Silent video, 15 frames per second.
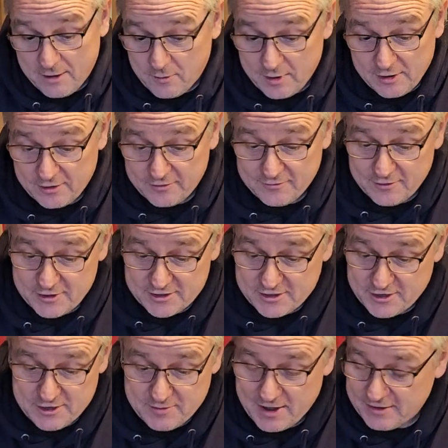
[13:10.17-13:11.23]
When I first
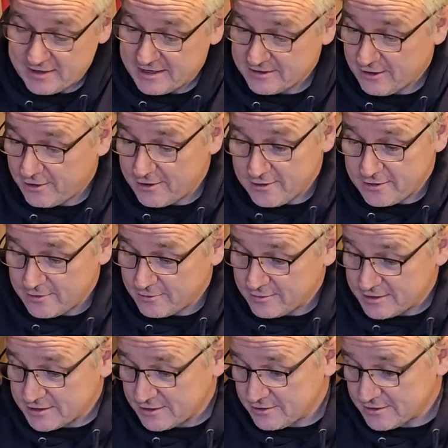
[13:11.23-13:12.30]
heard about these, I
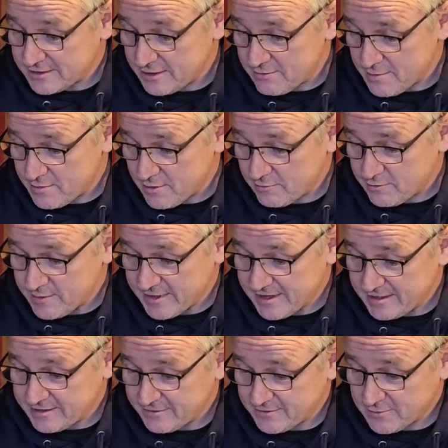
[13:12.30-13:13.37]
thought it's because they were probably
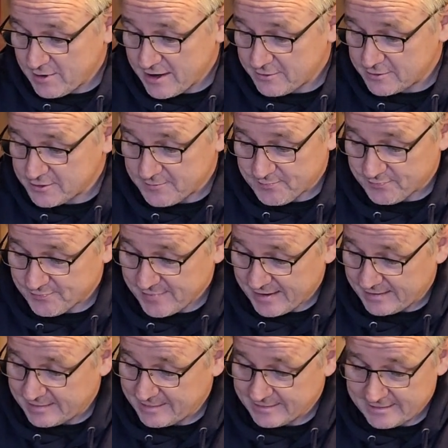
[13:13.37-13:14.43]
native to Wales.
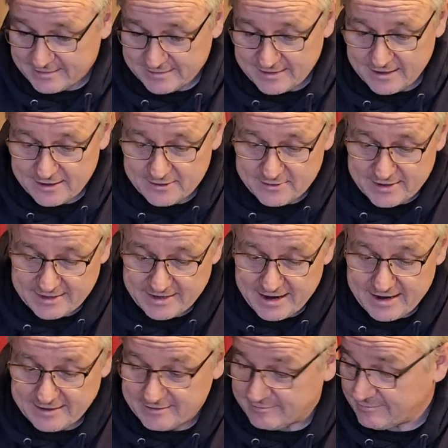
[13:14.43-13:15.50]
So
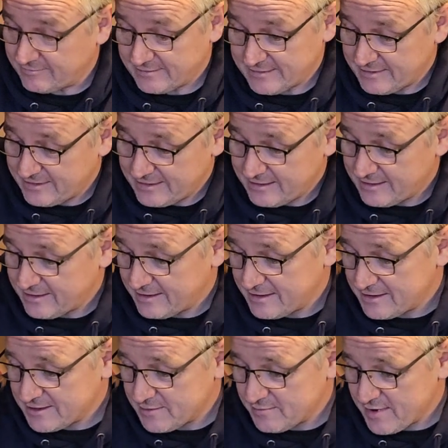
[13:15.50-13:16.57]
again,
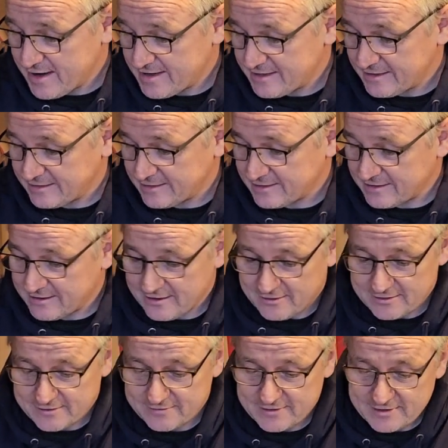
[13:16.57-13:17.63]
amazing
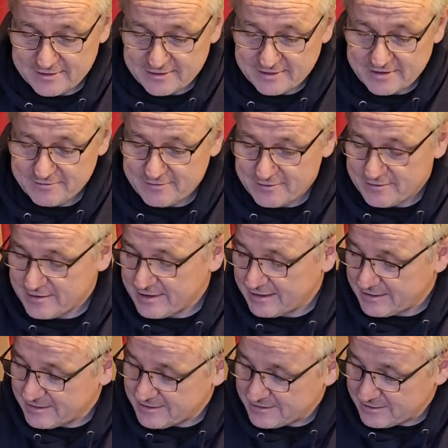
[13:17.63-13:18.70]
kind of the different
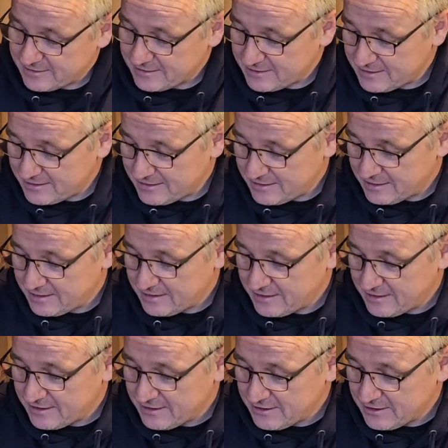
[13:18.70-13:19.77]
things that
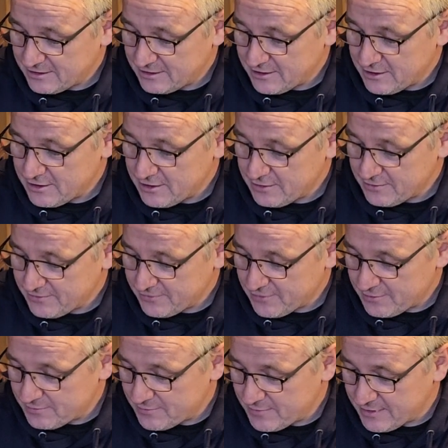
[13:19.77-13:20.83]
you learn
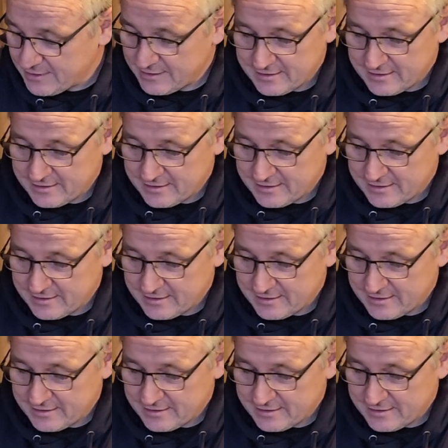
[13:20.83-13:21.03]
from